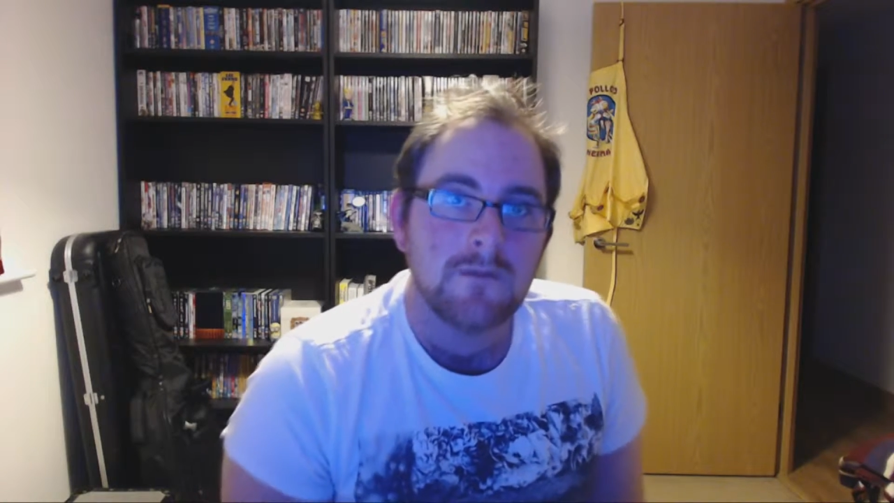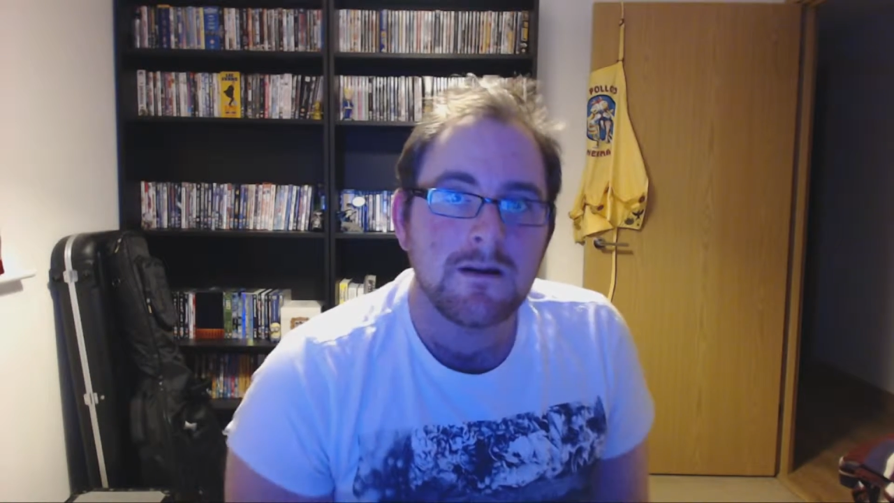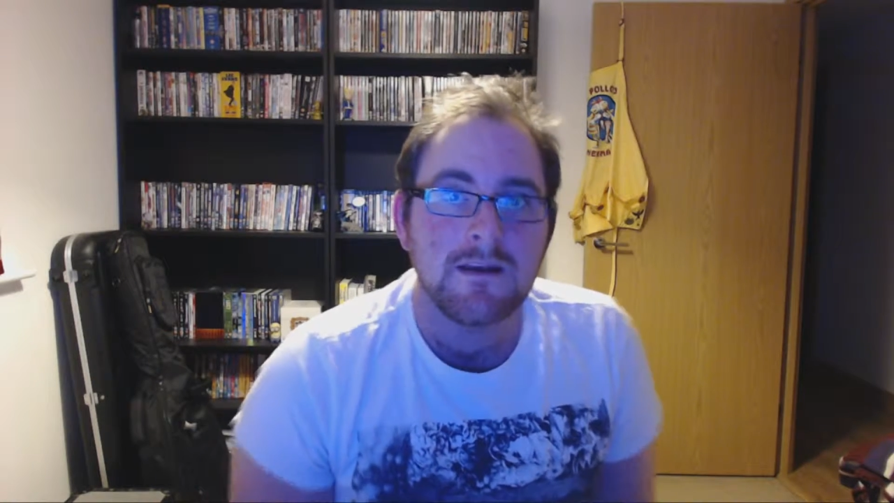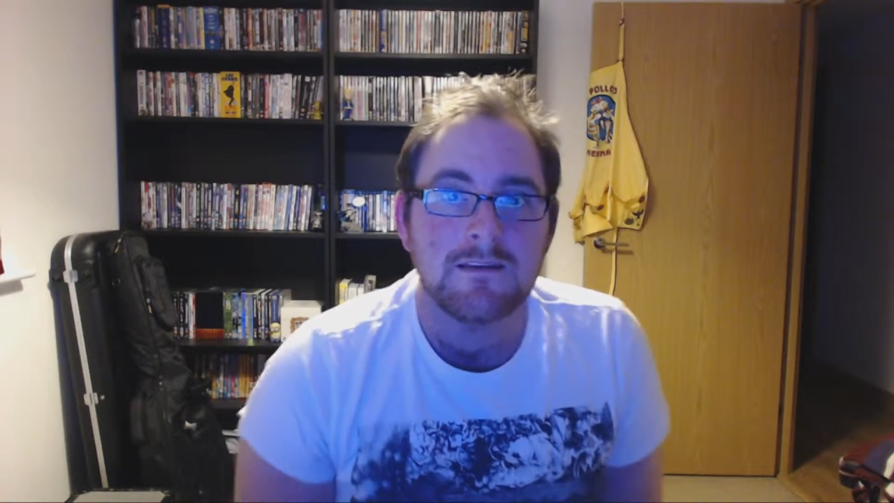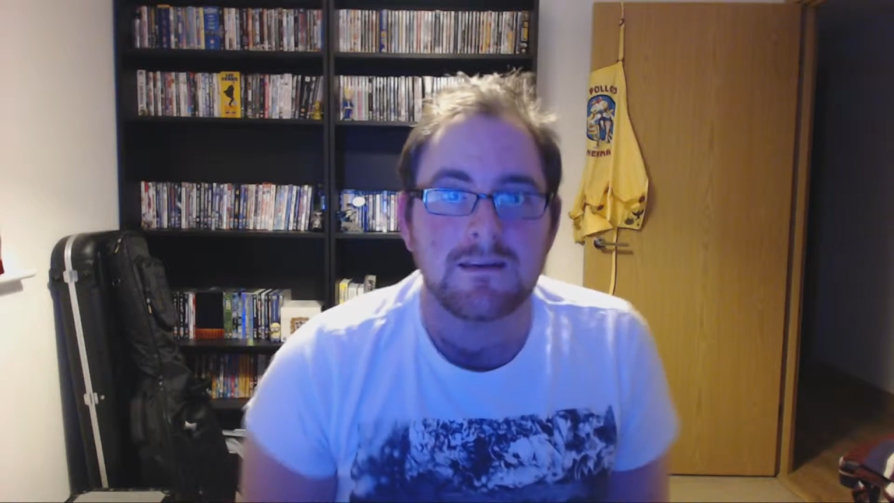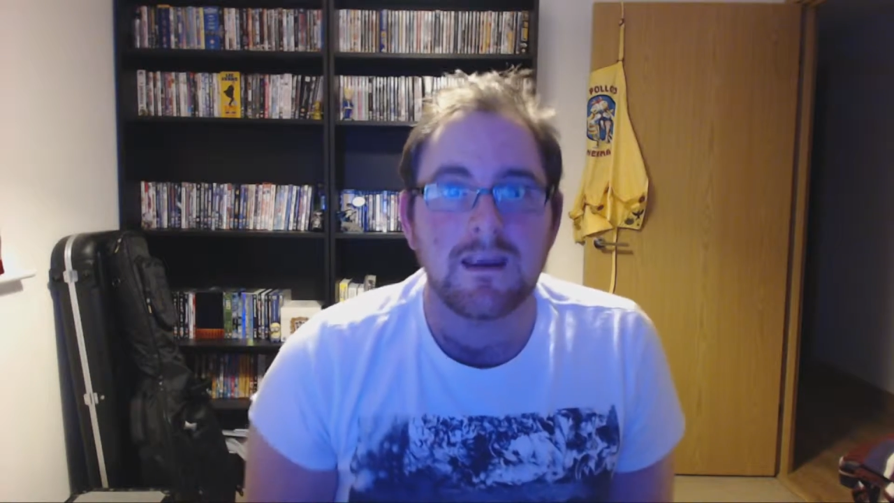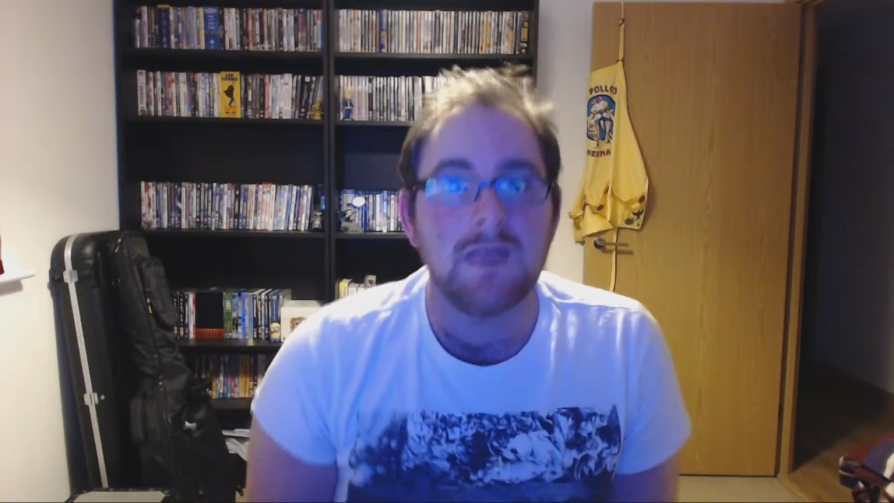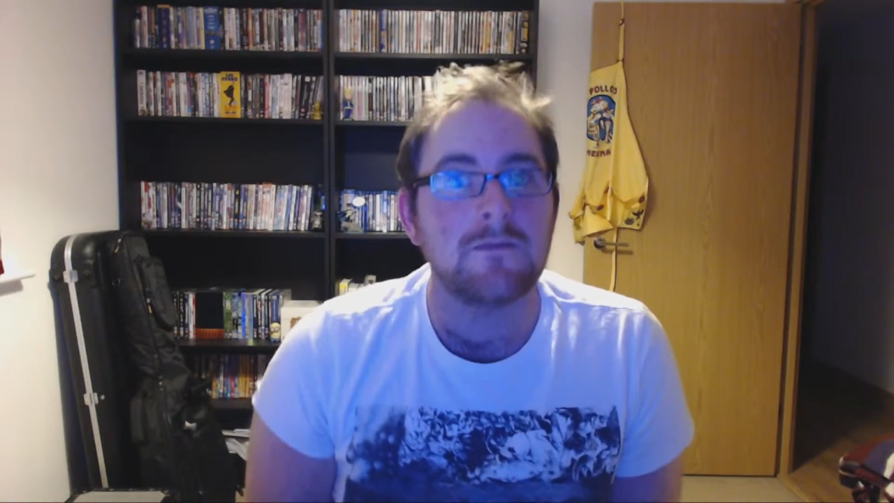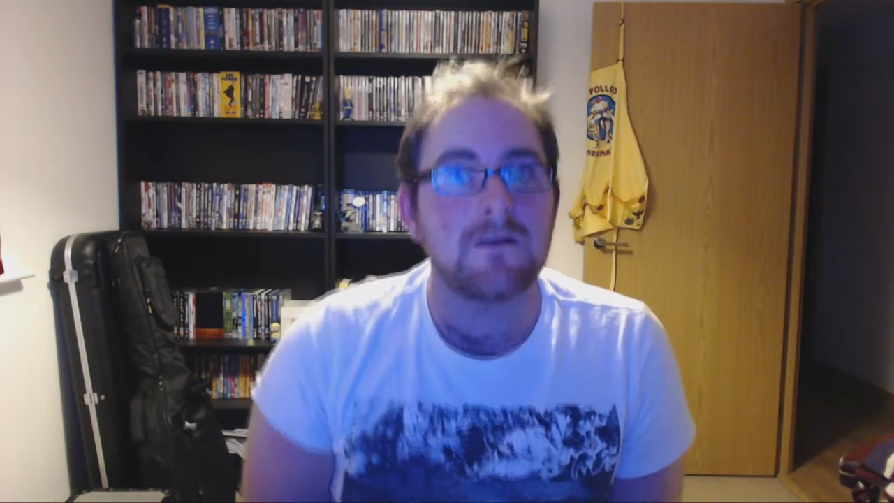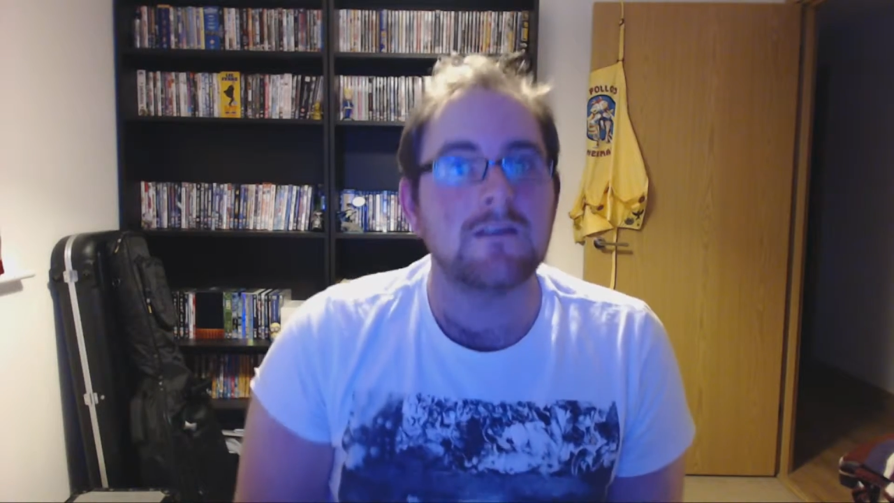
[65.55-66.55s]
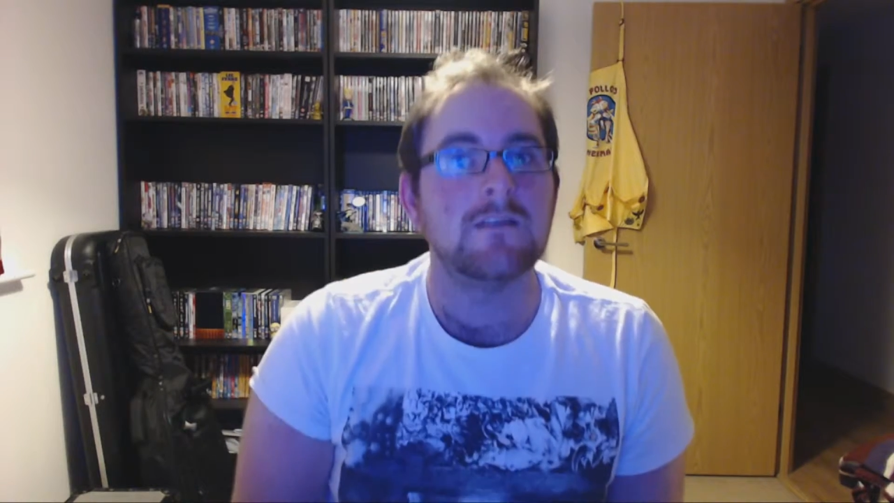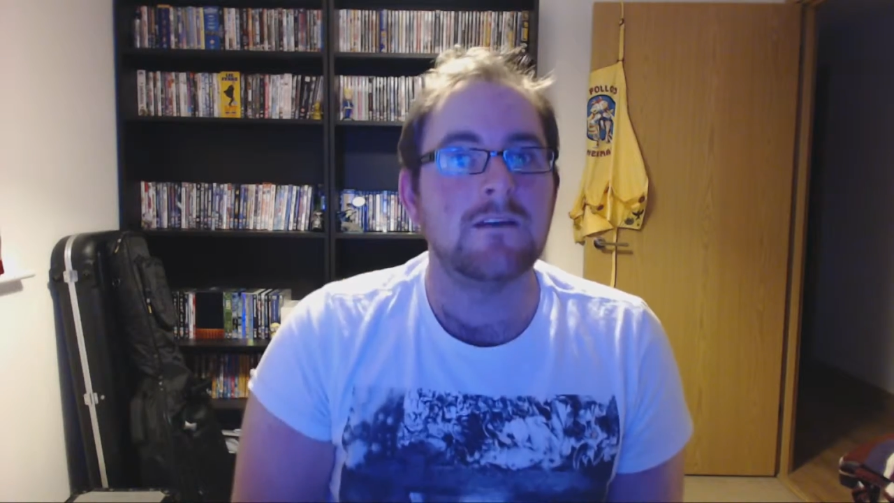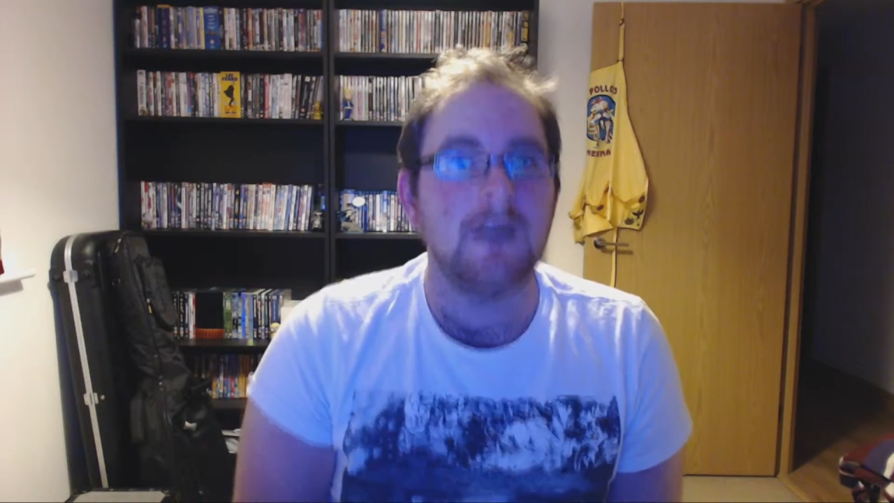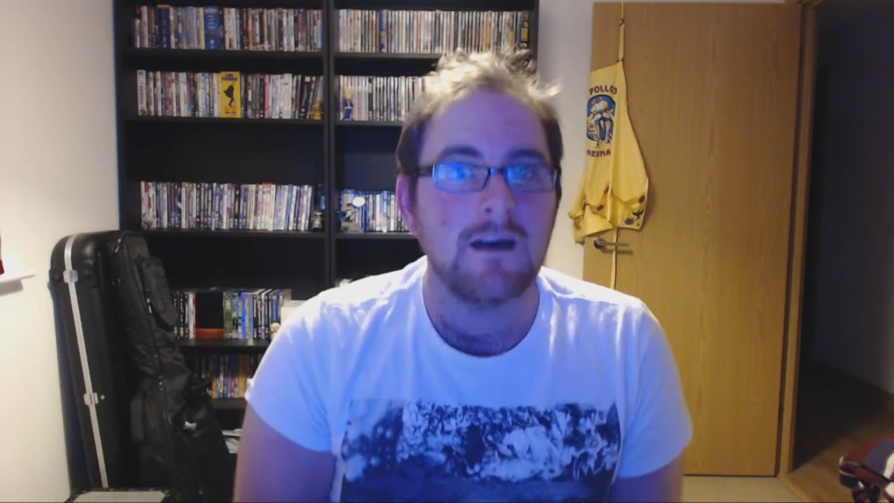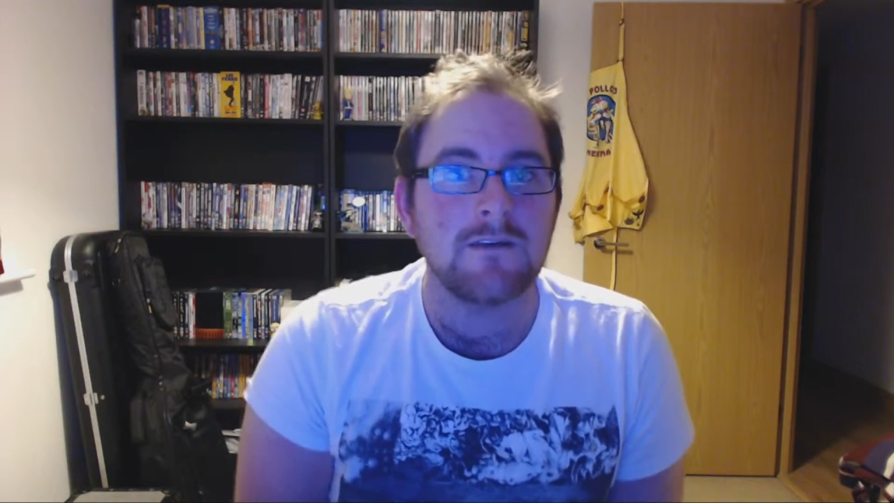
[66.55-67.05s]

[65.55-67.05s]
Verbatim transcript: please keep an eye out.